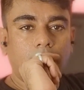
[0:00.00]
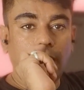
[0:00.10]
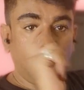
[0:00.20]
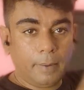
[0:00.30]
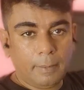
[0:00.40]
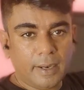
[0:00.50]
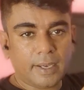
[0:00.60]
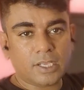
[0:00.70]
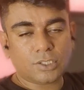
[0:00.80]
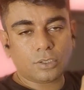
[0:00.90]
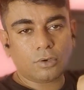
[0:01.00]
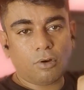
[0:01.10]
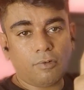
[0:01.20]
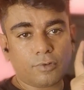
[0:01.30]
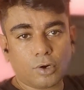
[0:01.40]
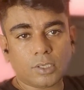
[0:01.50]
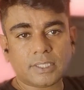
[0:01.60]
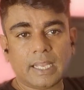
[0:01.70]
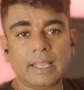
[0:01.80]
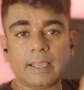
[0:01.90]
implementation of
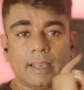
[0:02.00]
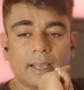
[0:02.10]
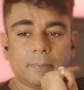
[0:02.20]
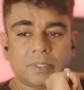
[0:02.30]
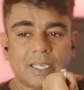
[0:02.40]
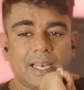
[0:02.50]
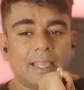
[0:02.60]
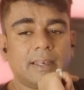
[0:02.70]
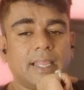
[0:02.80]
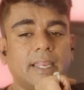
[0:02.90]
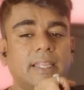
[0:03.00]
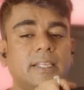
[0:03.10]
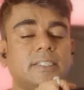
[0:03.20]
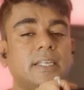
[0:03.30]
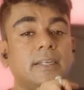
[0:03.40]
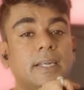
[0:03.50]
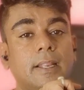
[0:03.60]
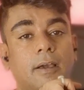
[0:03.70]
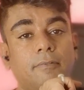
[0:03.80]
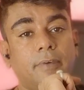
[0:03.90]
cross-selling and upselling techniques yielded
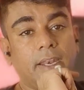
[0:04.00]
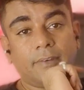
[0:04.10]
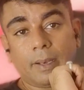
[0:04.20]
a very,